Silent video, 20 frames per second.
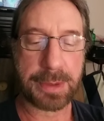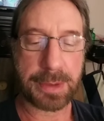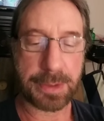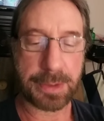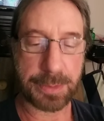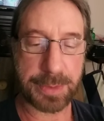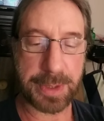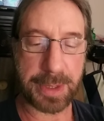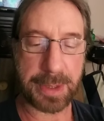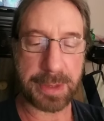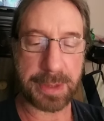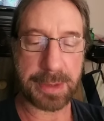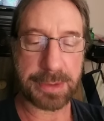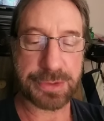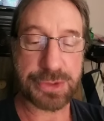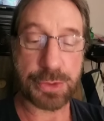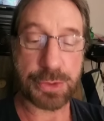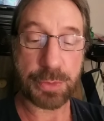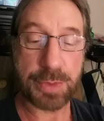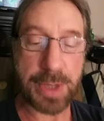okay,
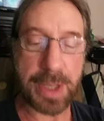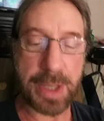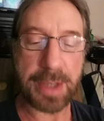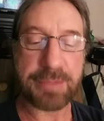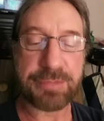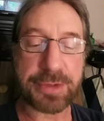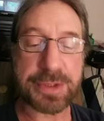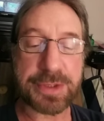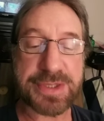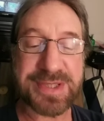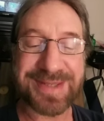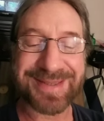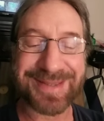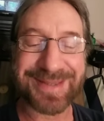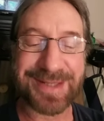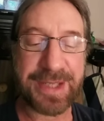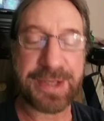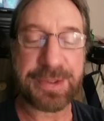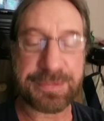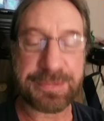so converts can
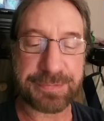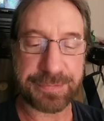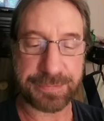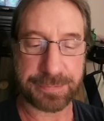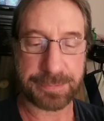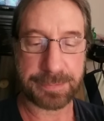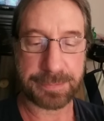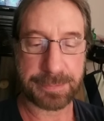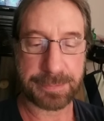live